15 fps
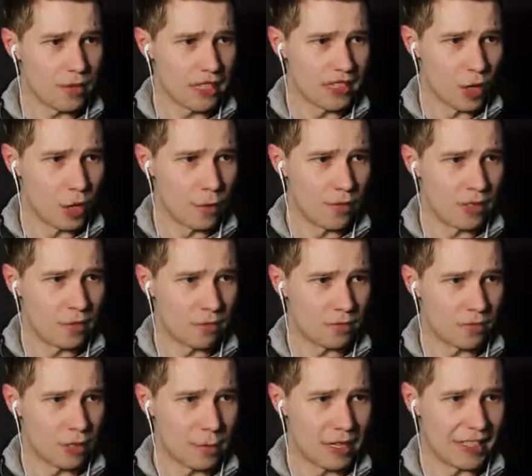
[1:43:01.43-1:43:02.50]
over
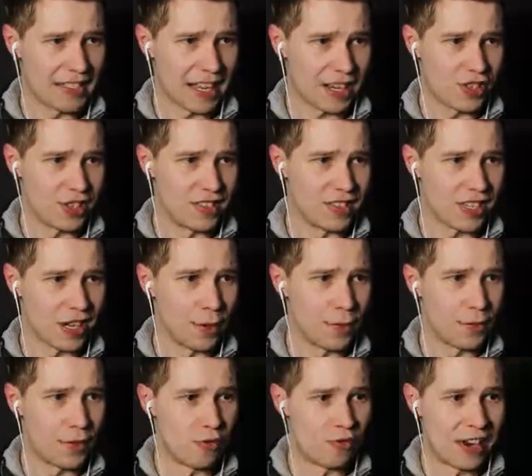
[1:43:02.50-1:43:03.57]
to be sections of
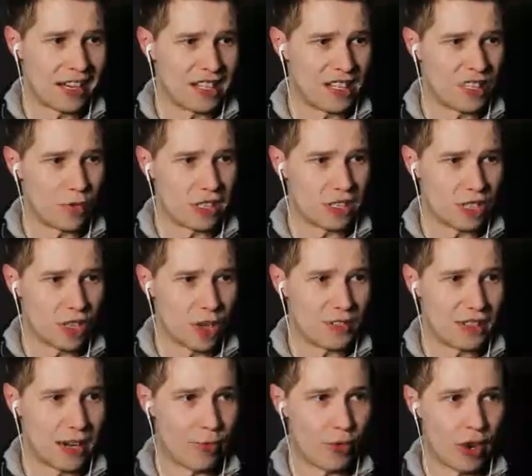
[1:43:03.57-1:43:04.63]
the railings which don't
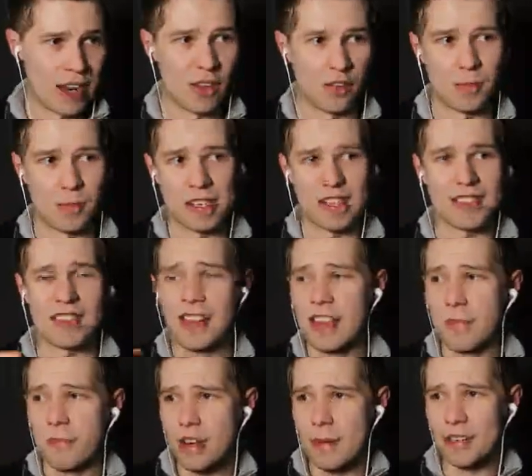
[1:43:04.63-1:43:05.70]
have rails, because
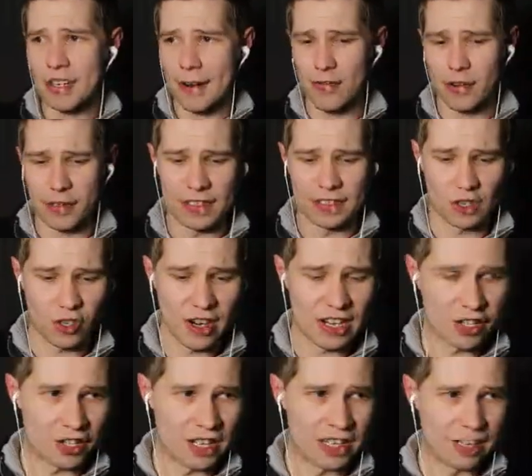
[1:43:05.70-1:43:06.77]
pretty much everything in the
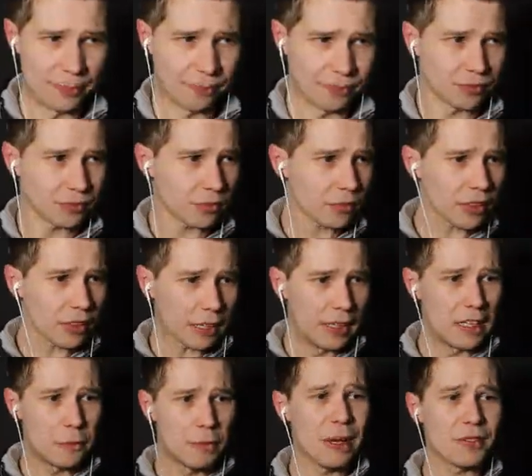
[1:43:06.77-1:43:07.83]
creation kit
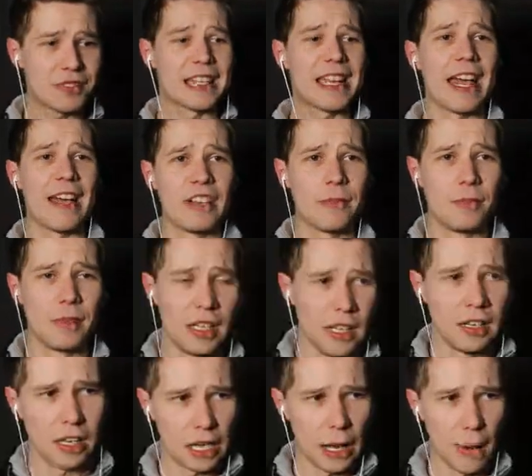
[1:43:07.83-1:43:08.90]
is built together
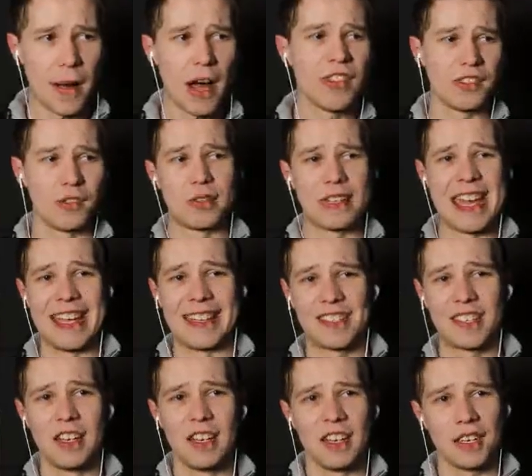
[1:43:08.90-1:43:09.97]
like a puzzle kit.
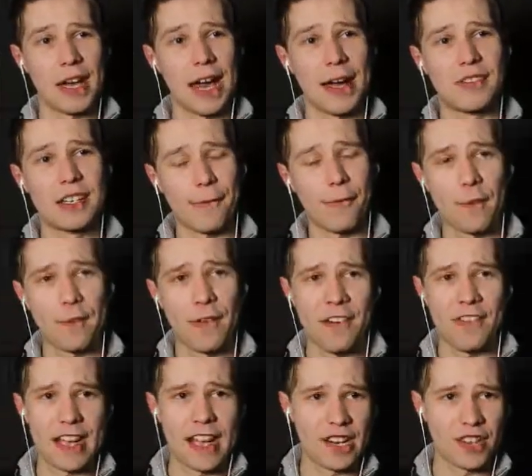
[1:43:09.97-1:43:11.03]
You have different
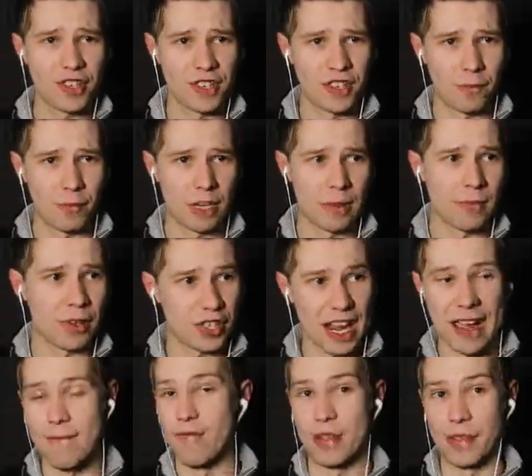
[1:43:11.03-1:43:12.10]
variations of pretty much
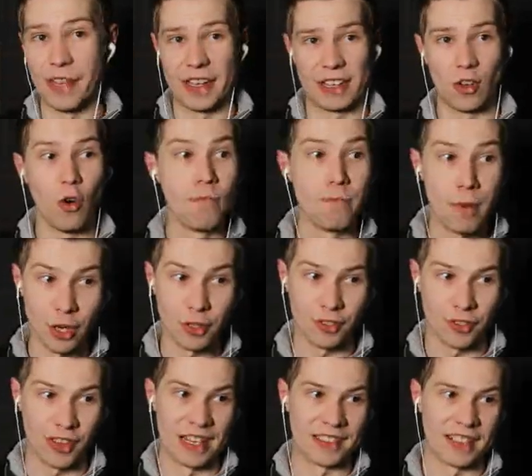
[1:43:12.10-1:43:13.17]
everything, or most
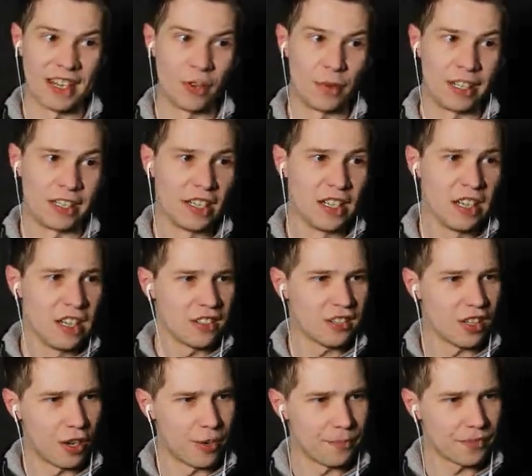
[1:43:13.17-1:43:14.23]
things anyway.
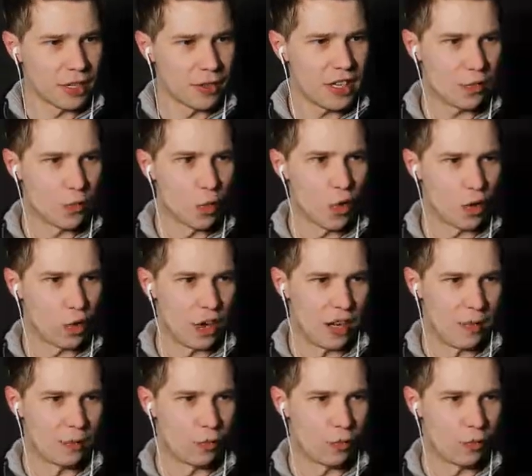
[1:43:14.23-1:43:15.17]
So this walkway, we